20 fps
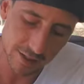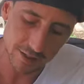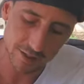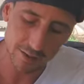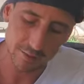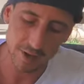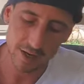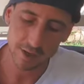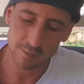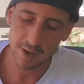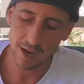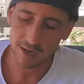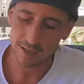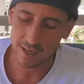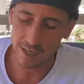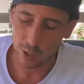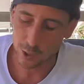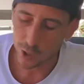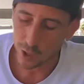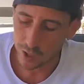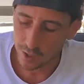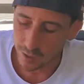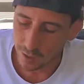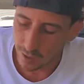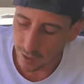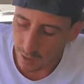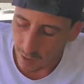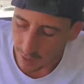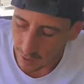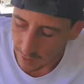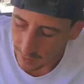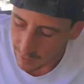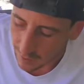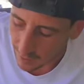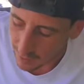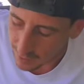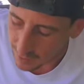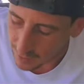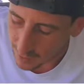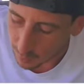It's a money back nation.
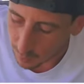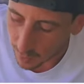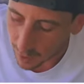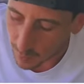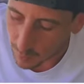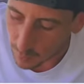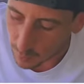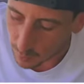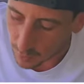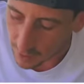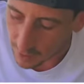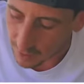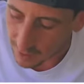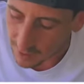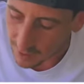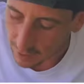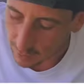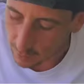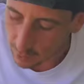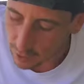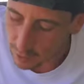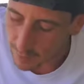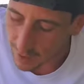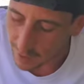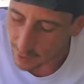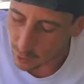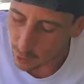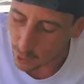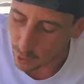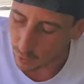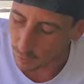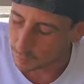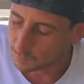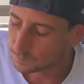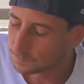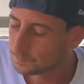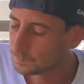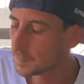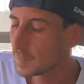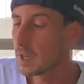That's the problem with the single smash, too.
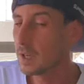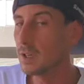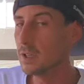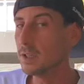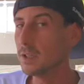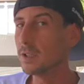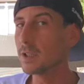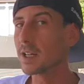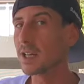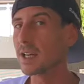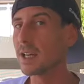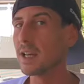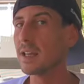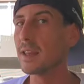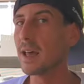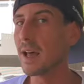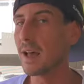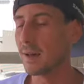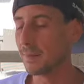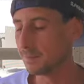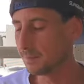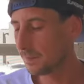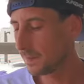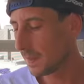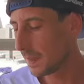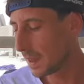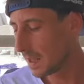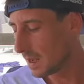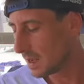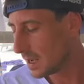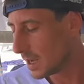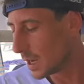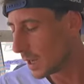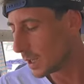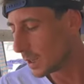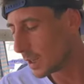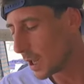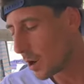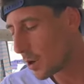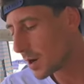You could get that.
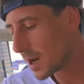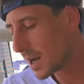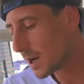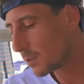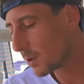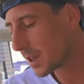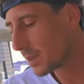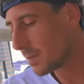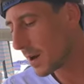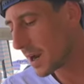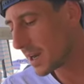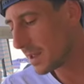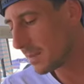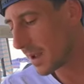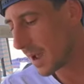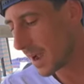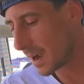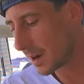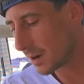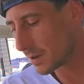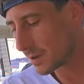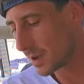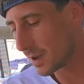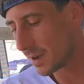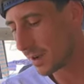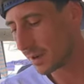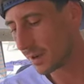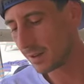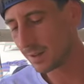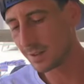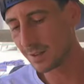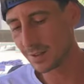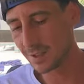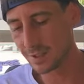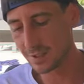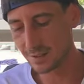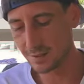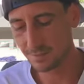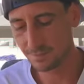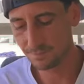Loaded with money back on the uh,
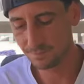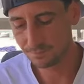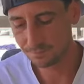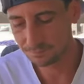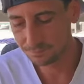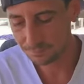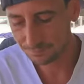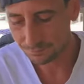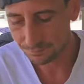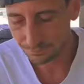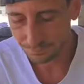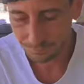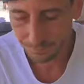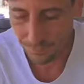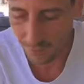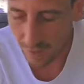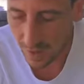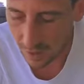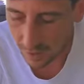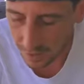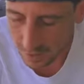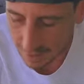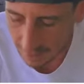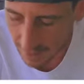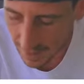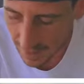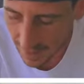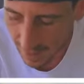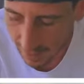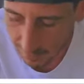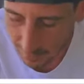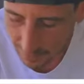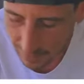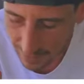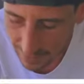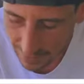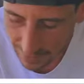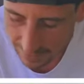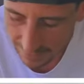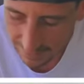on the Menop.
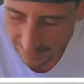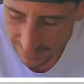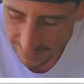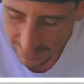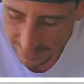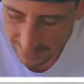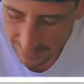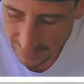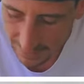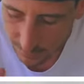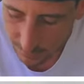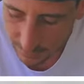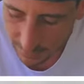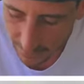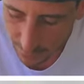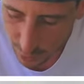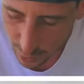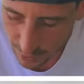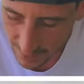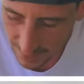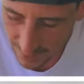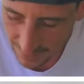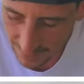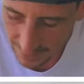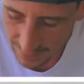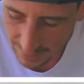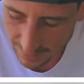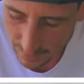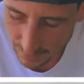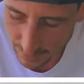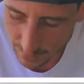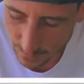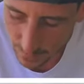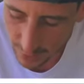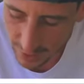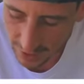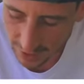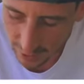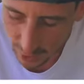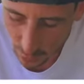This will be interesting. Two
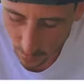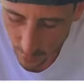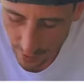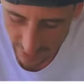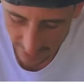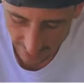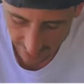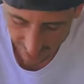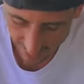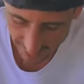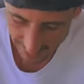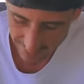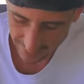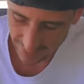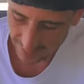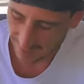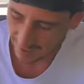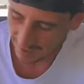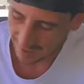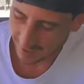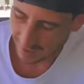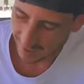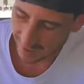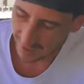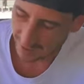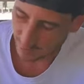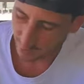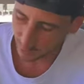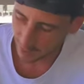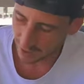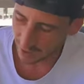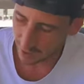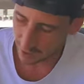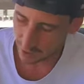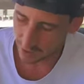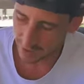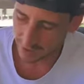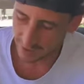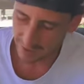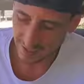ticket 20s. All right,
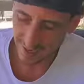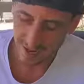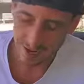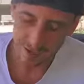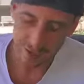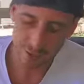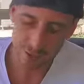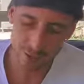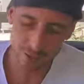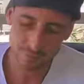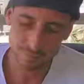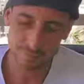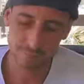300 cash.